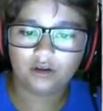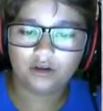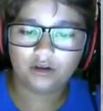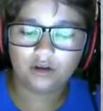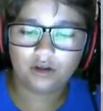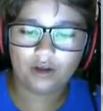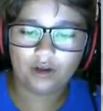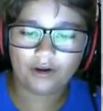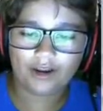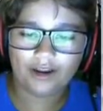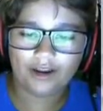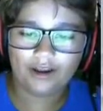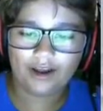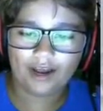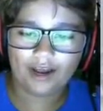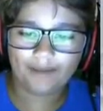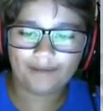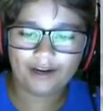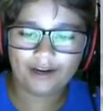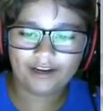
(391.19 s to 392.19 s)
Okay,
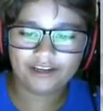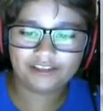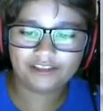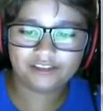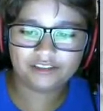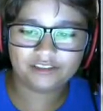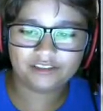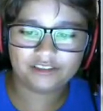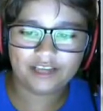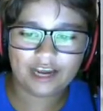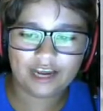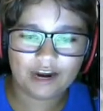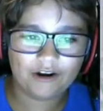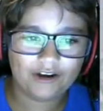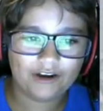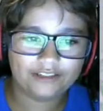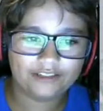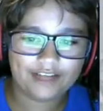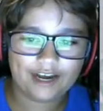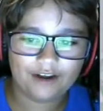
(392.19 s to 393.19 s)
I bet he's
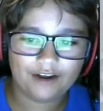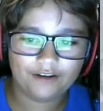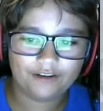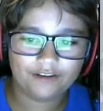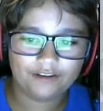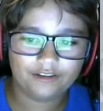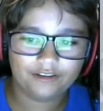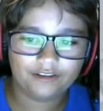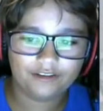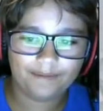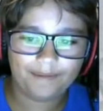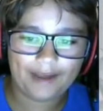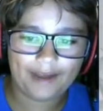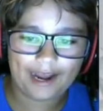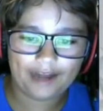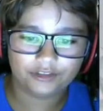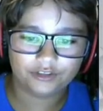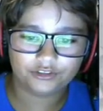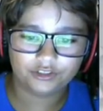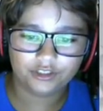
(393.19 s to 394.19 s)
tearing down the
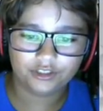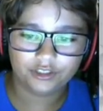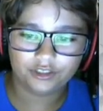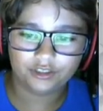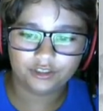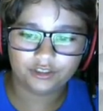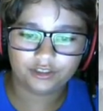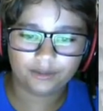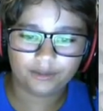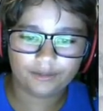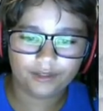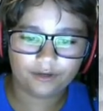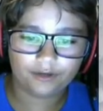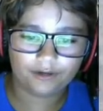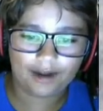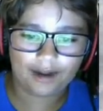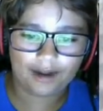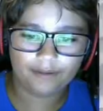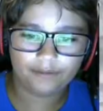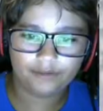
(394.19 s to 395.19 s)
patch. Let me
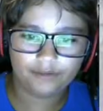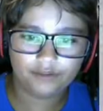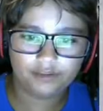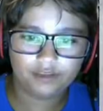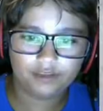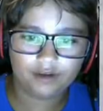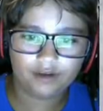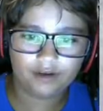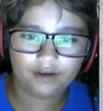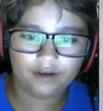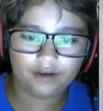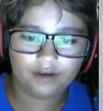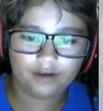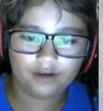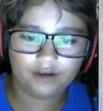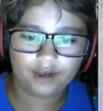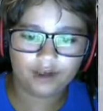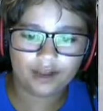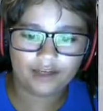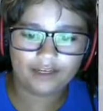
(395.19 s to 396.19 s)
grab some,
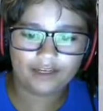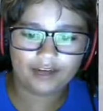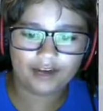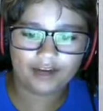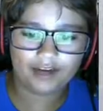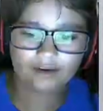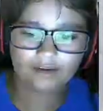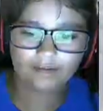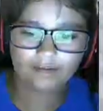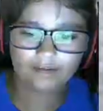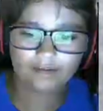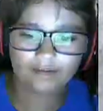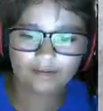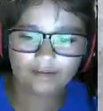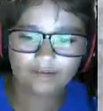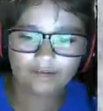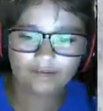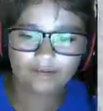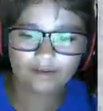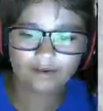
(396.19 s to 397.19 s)
any item
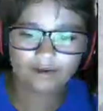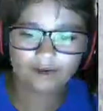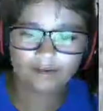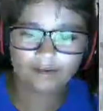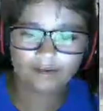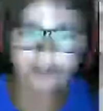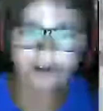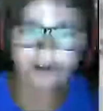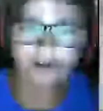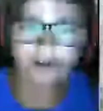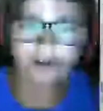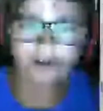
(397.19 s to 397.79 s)
up there.